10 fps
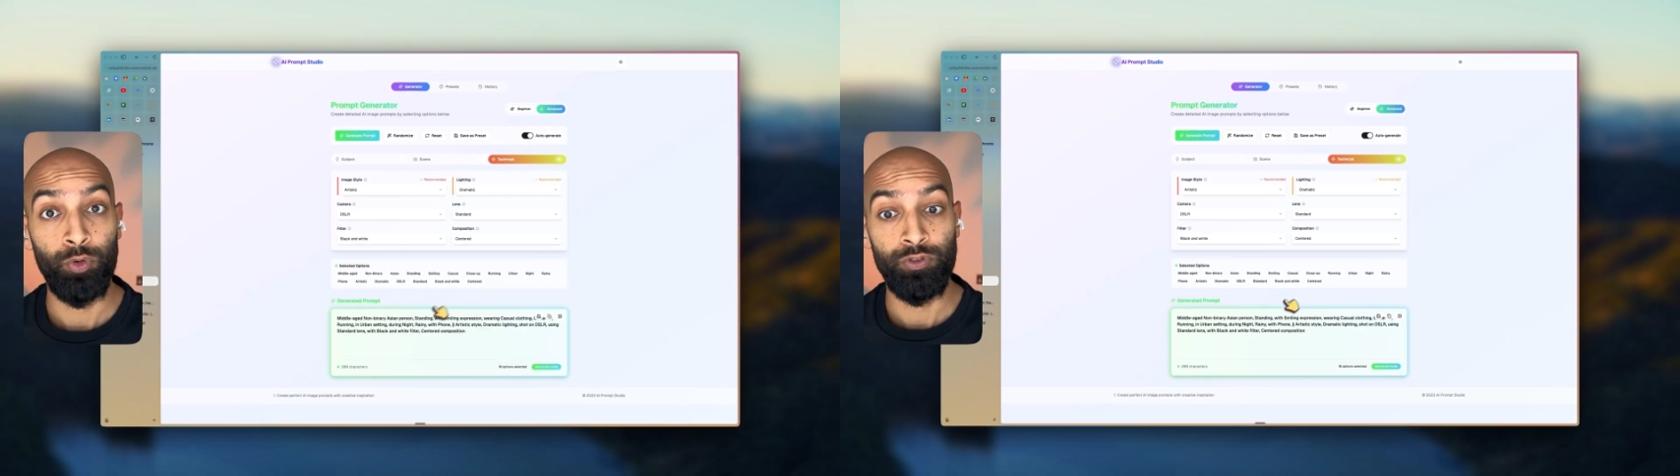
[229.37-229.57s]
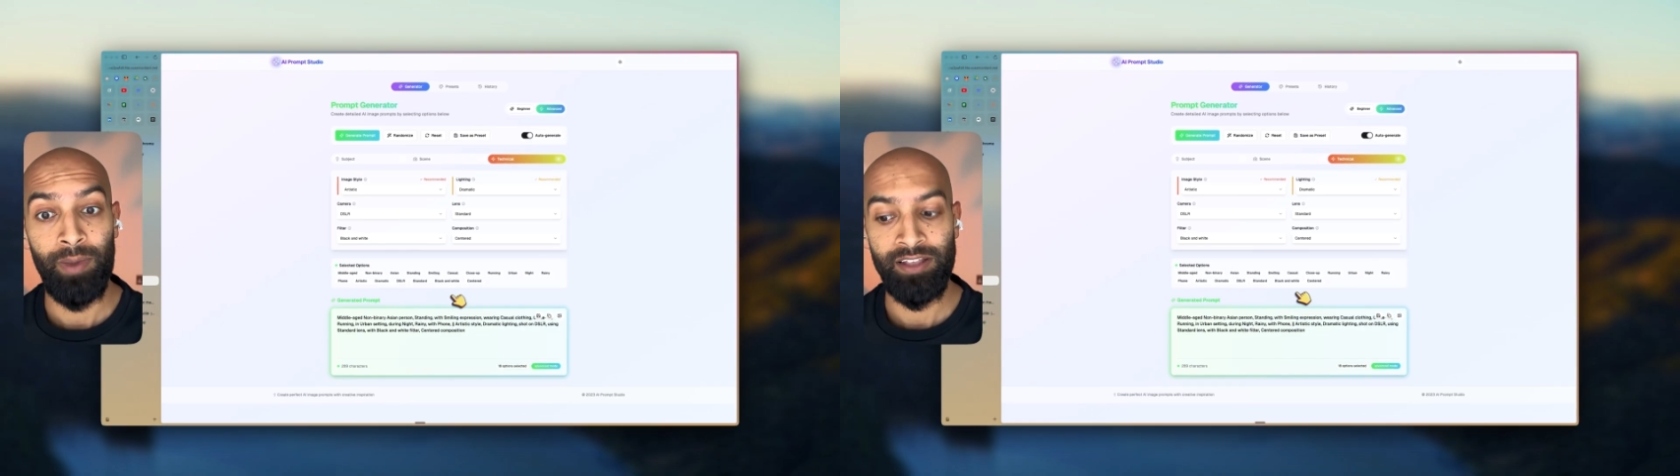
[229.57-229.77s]

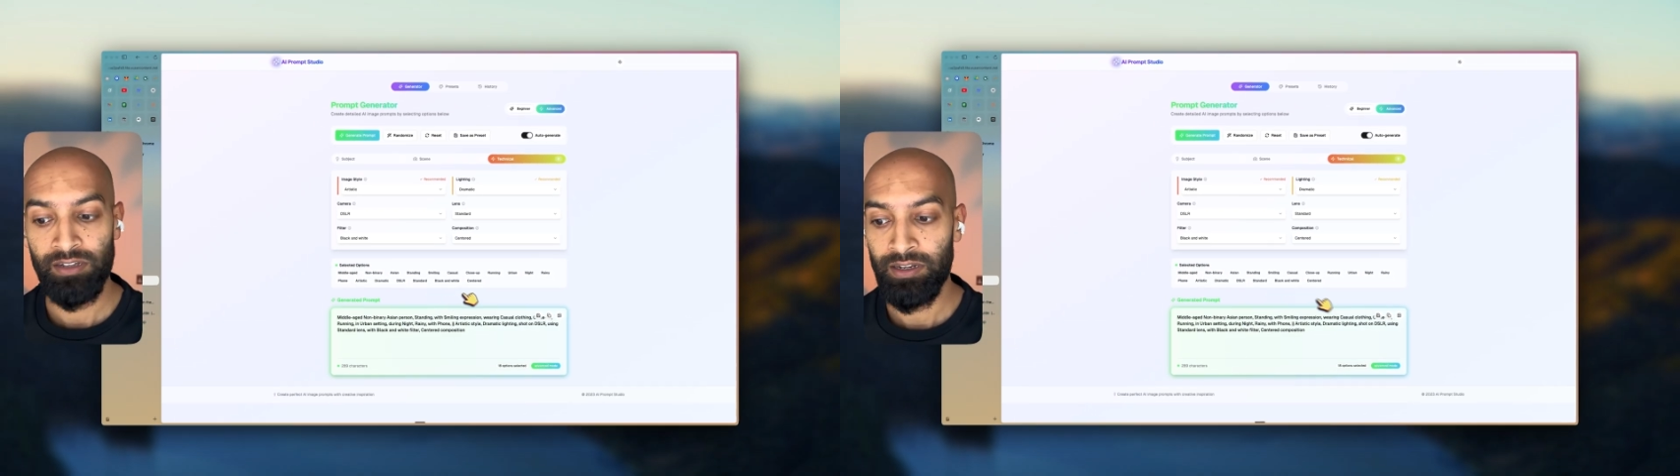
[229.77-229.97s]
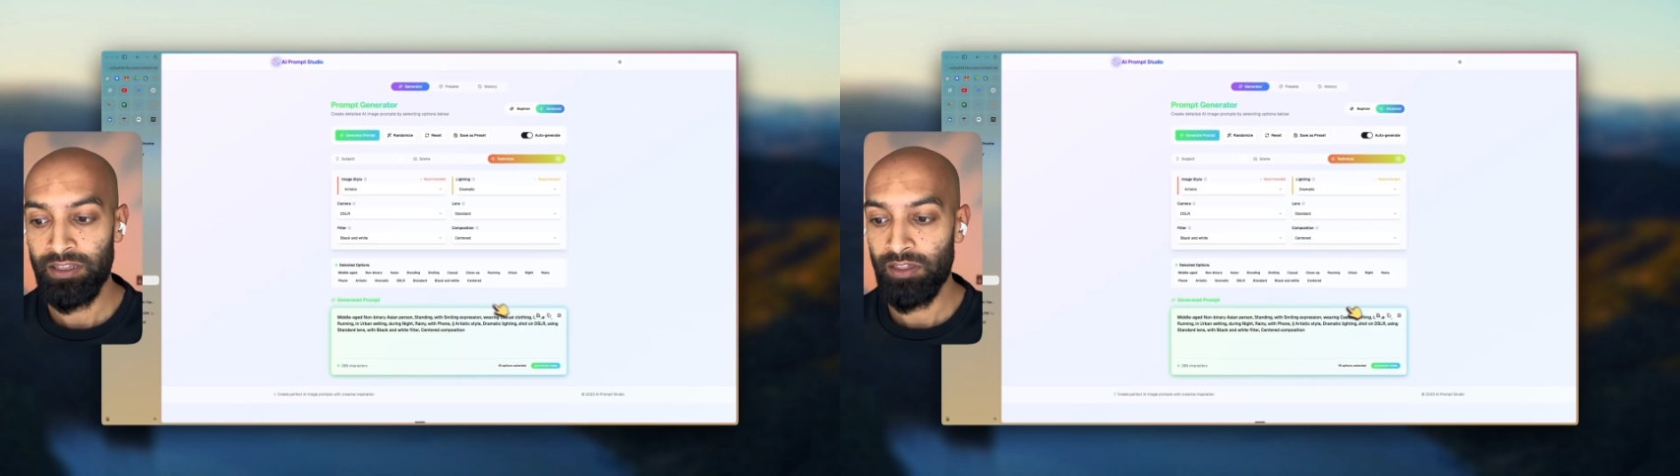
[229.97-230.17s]

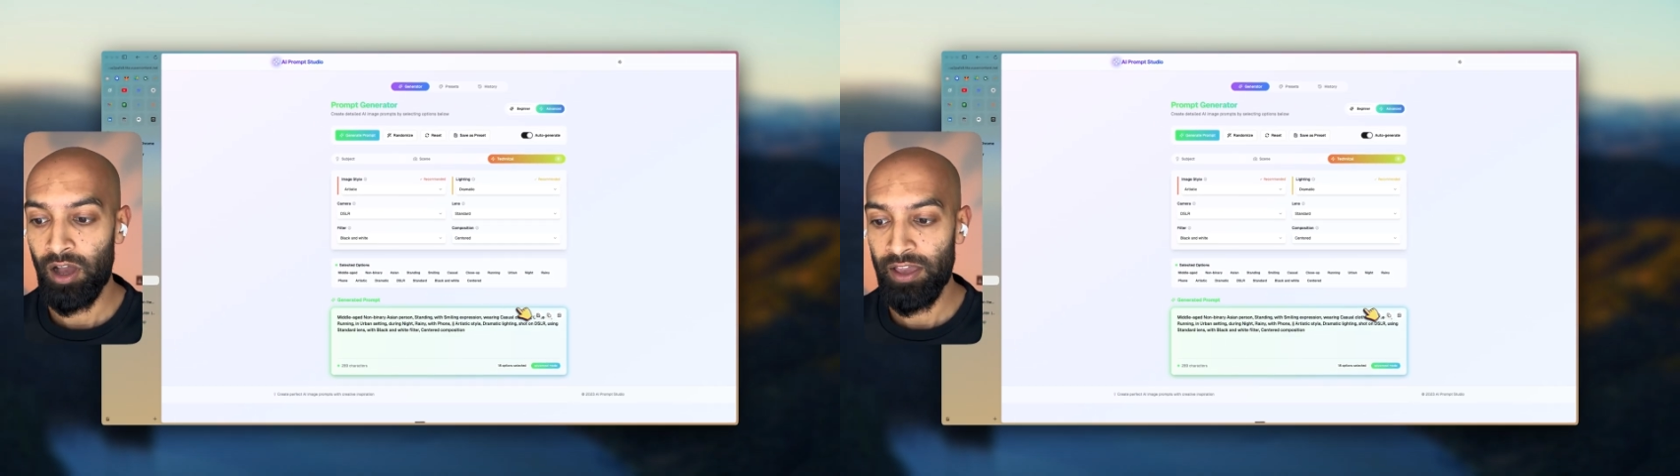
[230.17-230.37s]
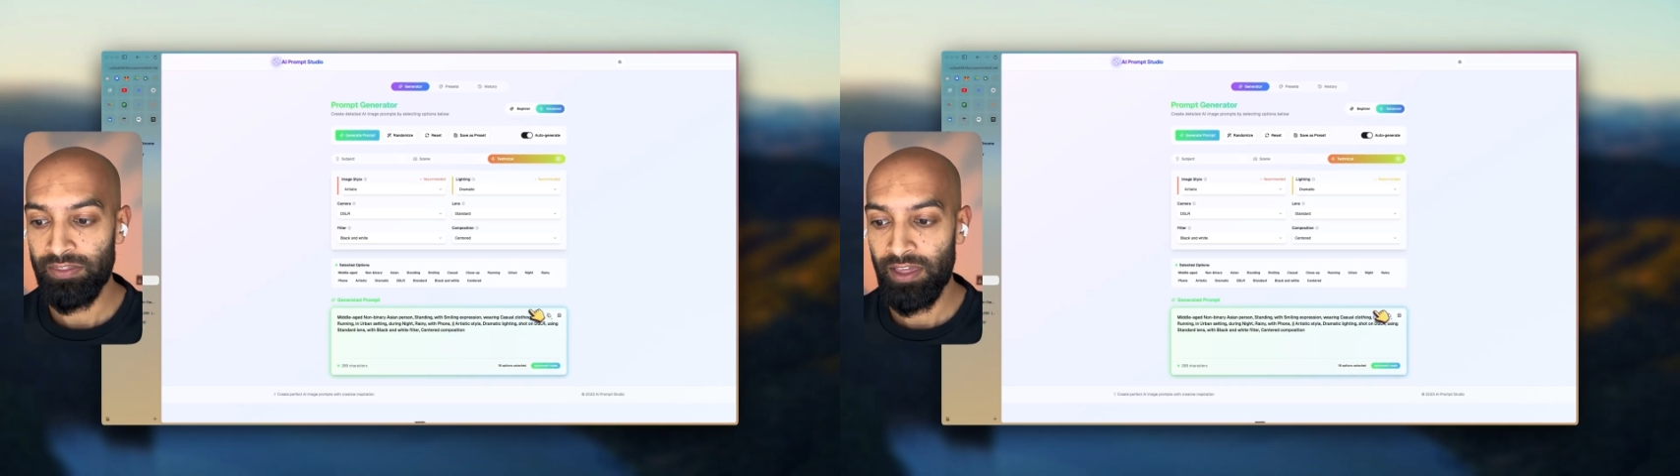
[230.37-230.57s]
automatically that
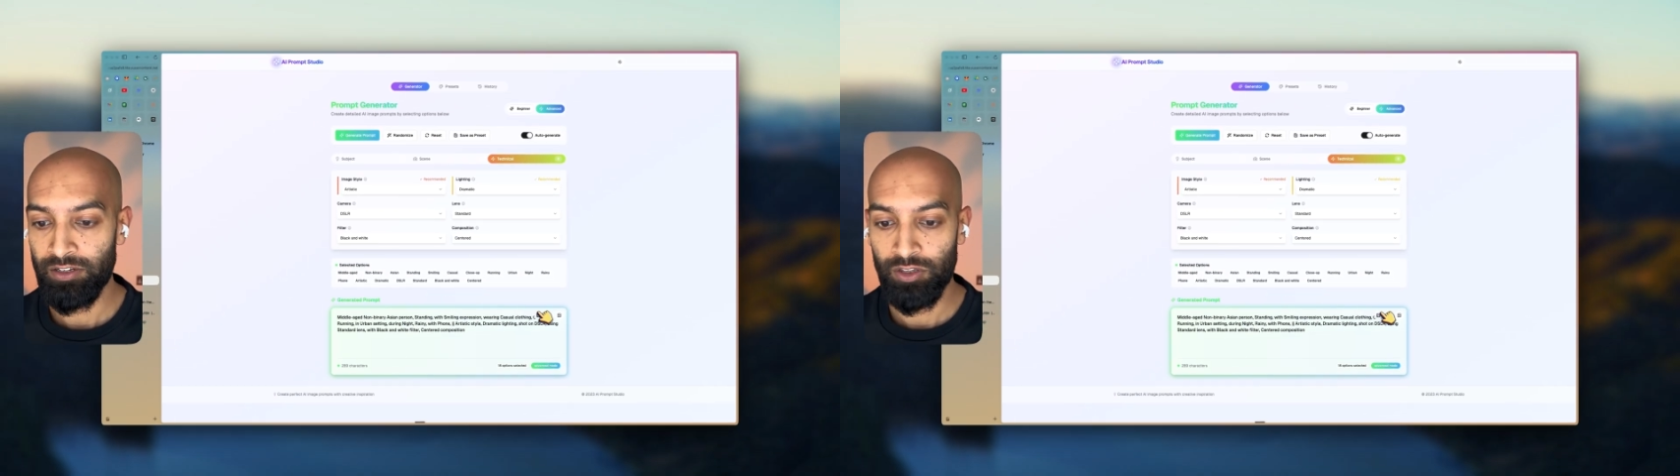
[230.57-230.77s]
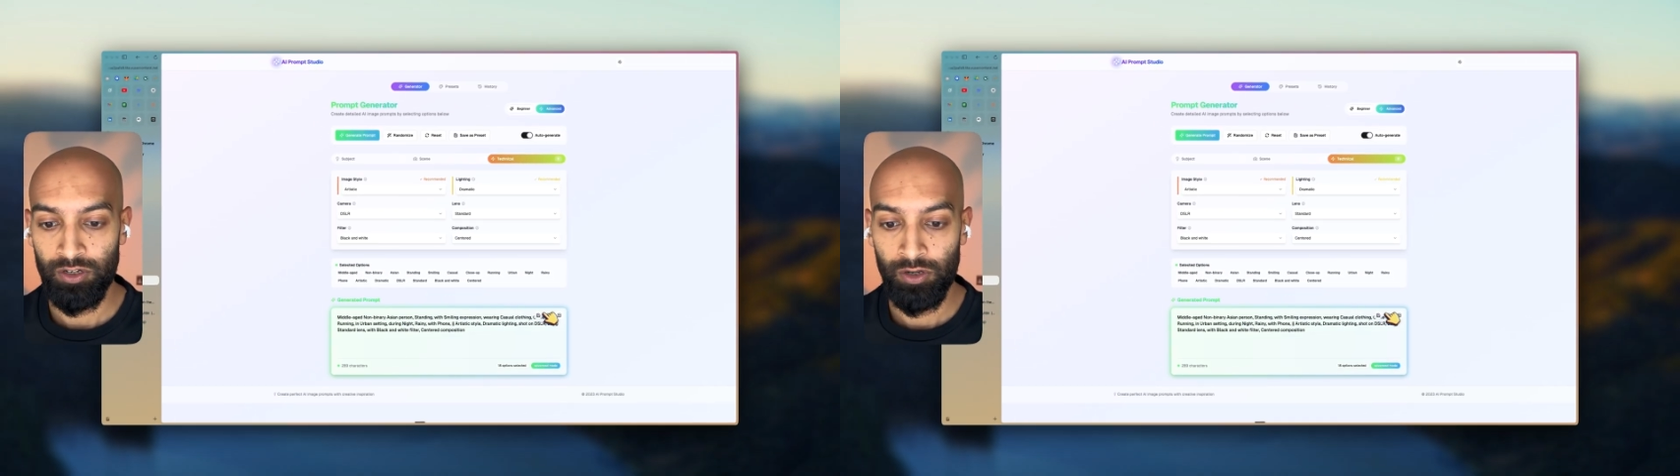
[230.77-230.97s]
I then
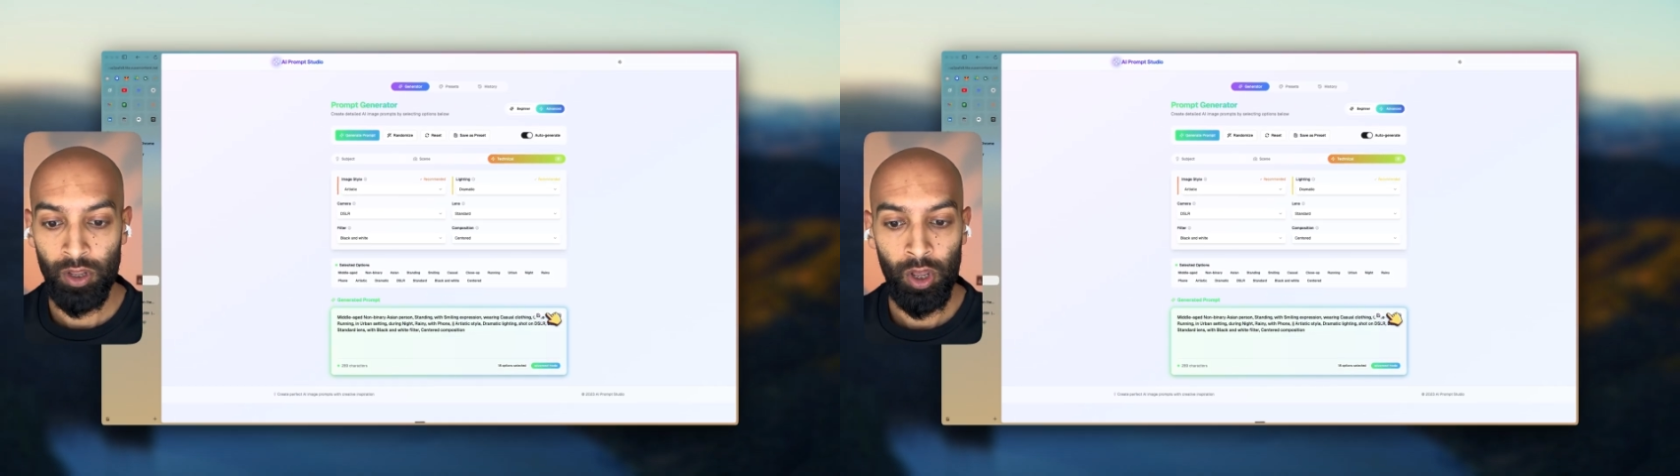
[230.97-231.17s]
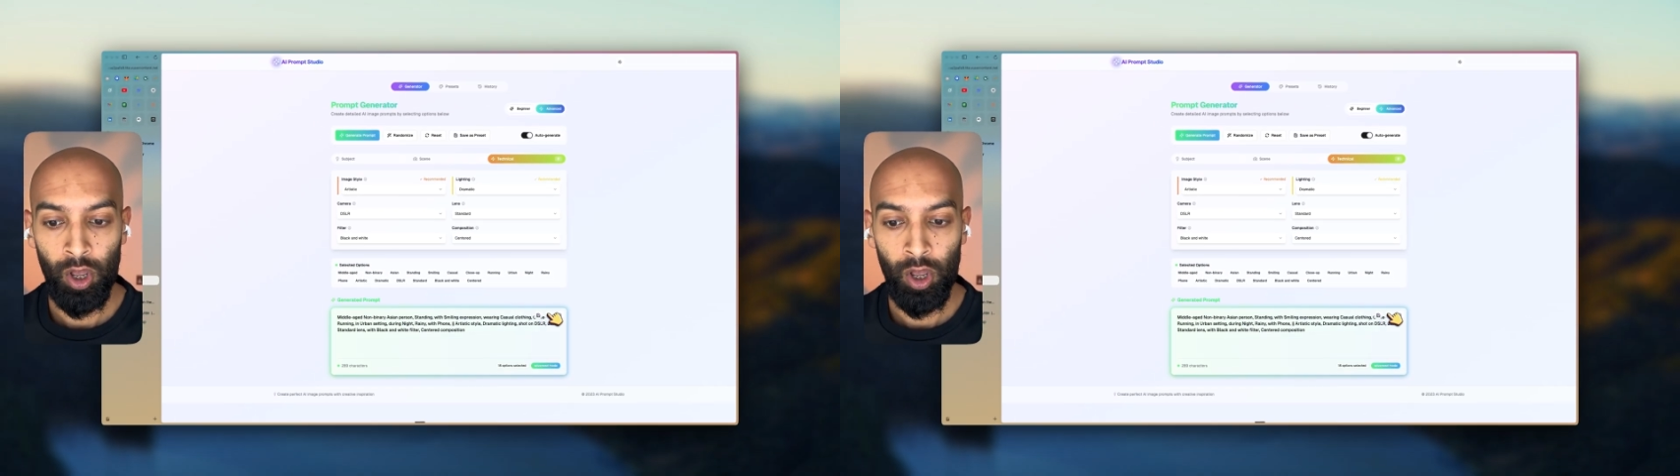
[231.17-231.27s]
can